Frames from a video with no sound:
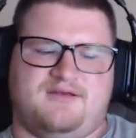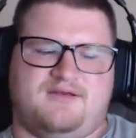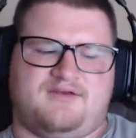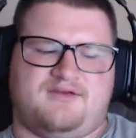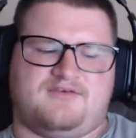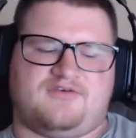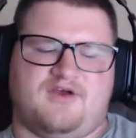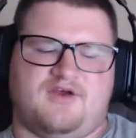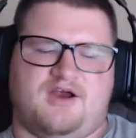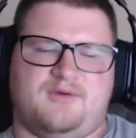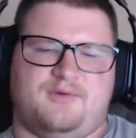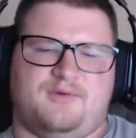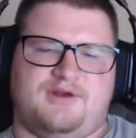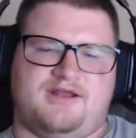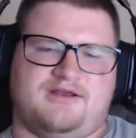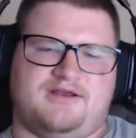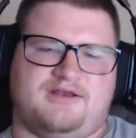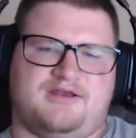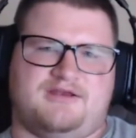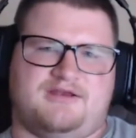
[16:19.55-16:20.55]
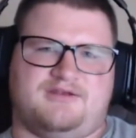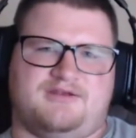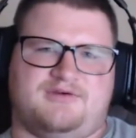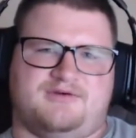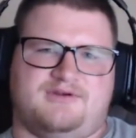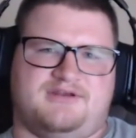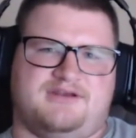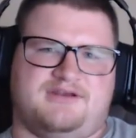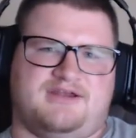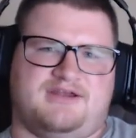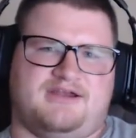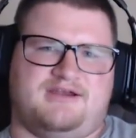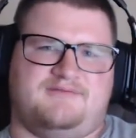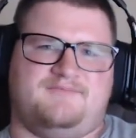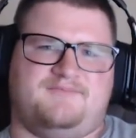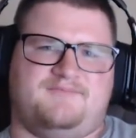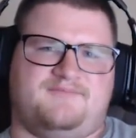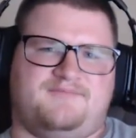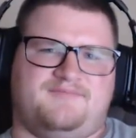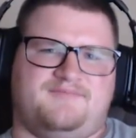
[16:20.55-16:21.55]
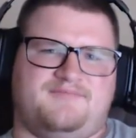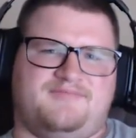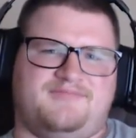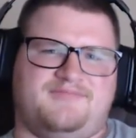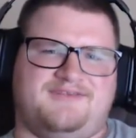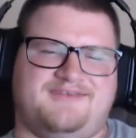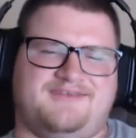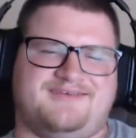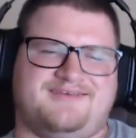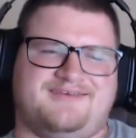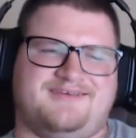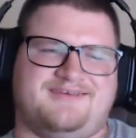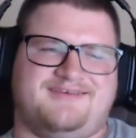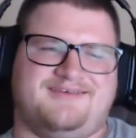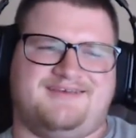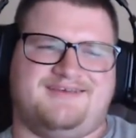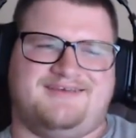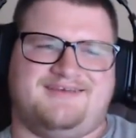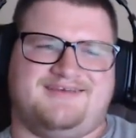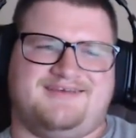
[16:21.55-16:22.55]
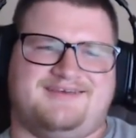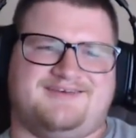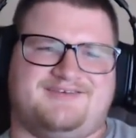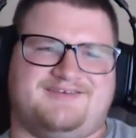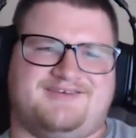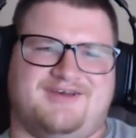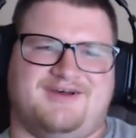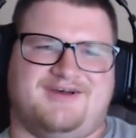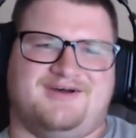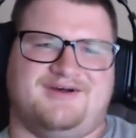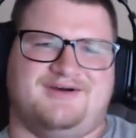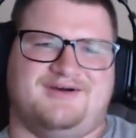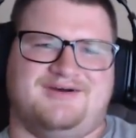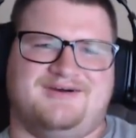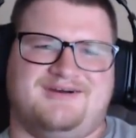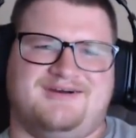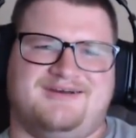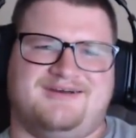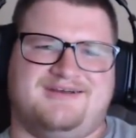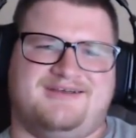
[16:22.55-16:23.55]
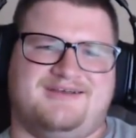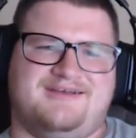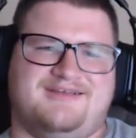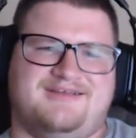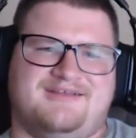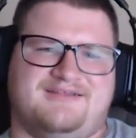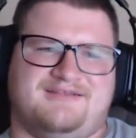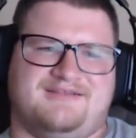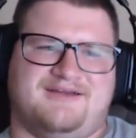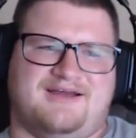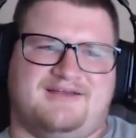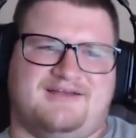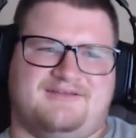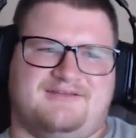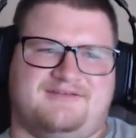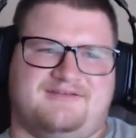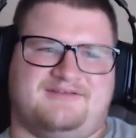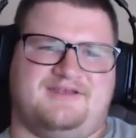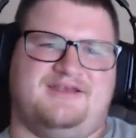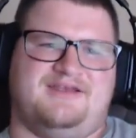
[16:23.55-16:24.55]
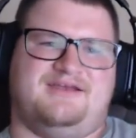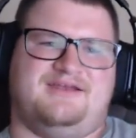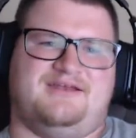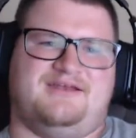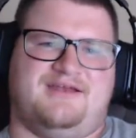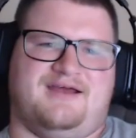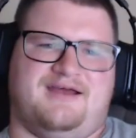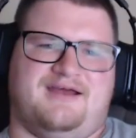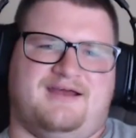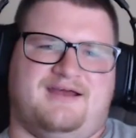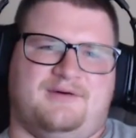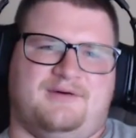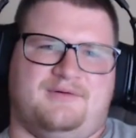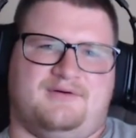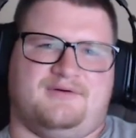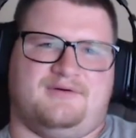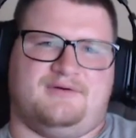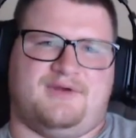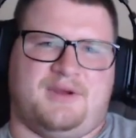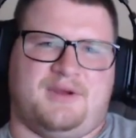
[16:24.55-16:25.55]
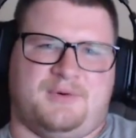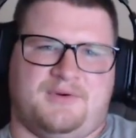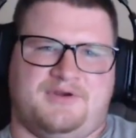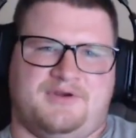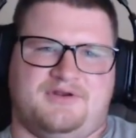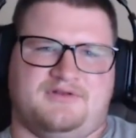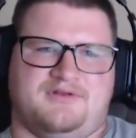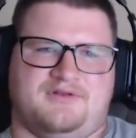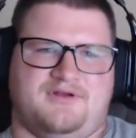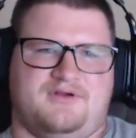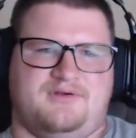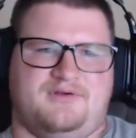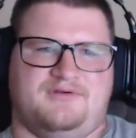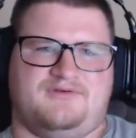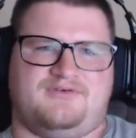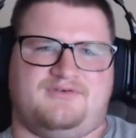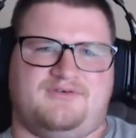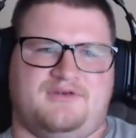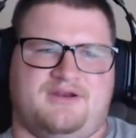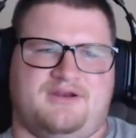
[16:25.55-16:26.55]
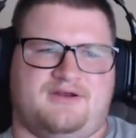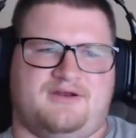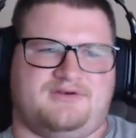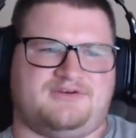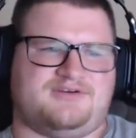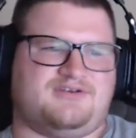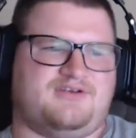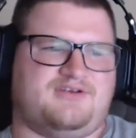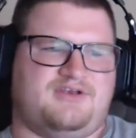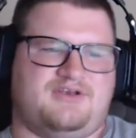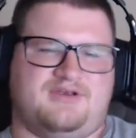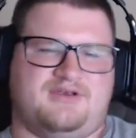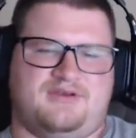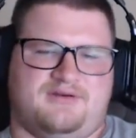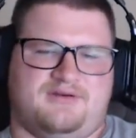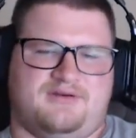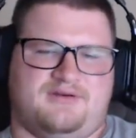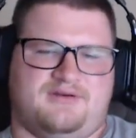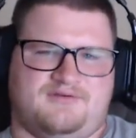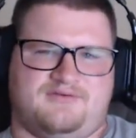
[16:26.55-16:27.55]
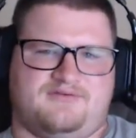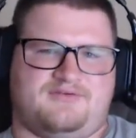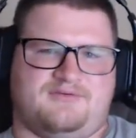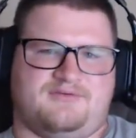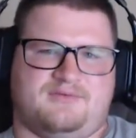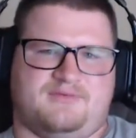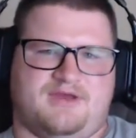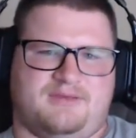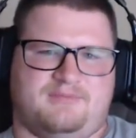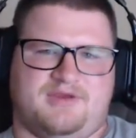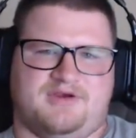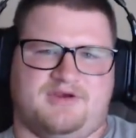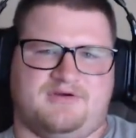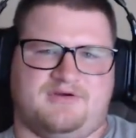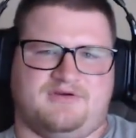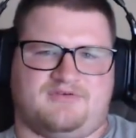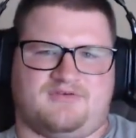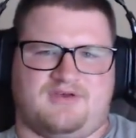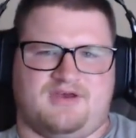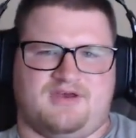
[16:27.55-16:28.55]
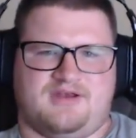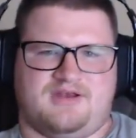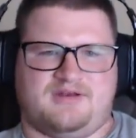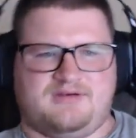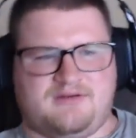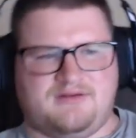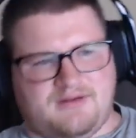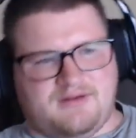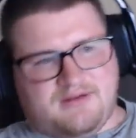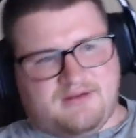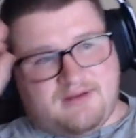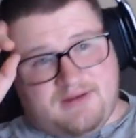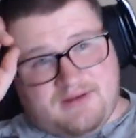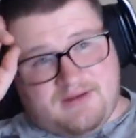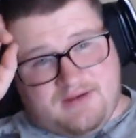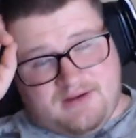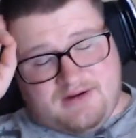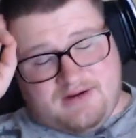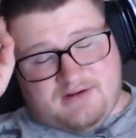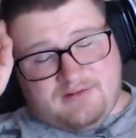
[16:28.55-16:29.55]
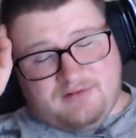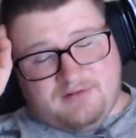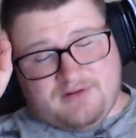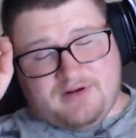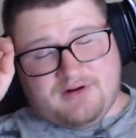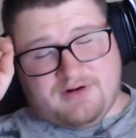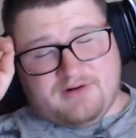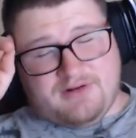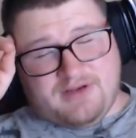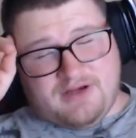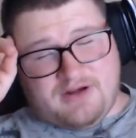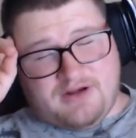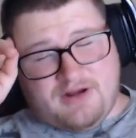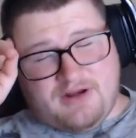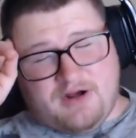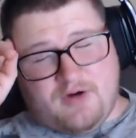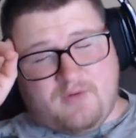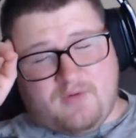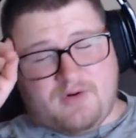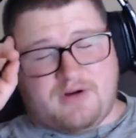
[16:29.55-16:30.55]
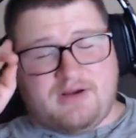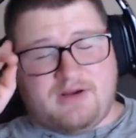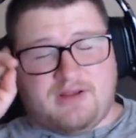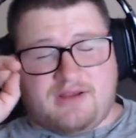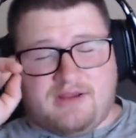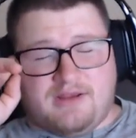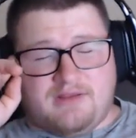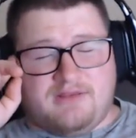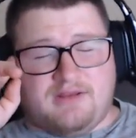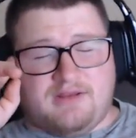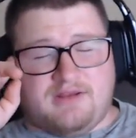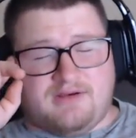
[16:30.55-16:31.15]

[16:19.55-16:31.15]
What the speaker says: Sorry, we didn't get to it today. So then I went to Lowe's and I was just gonna get some like mirrors cut. Literally no one in